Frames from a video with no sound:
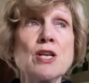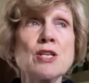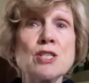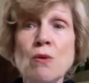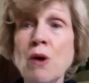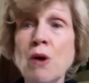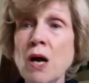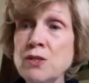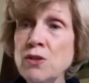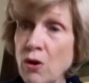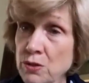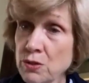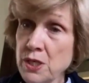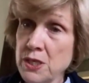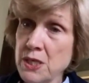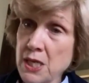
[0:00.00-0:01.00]
So I
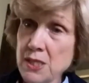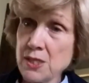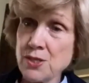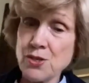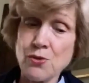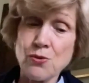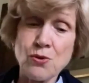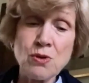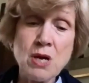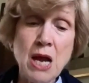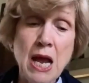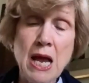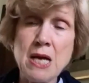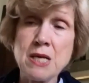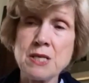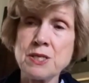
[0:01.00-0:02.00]
knocked on his door,
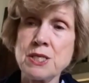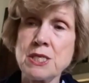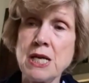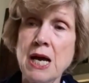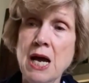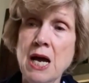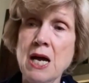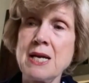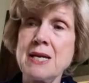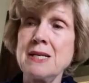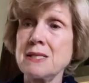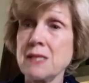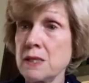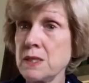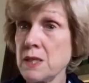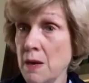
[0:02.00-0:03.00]
and he
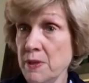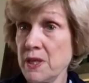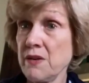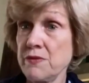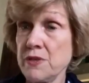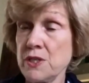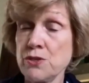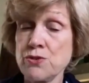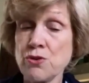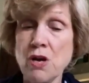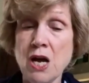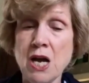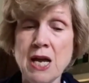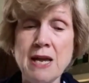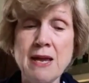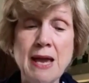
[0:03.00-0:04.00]
said, come and give it a
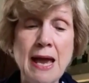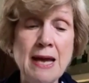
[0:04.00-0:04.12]
try.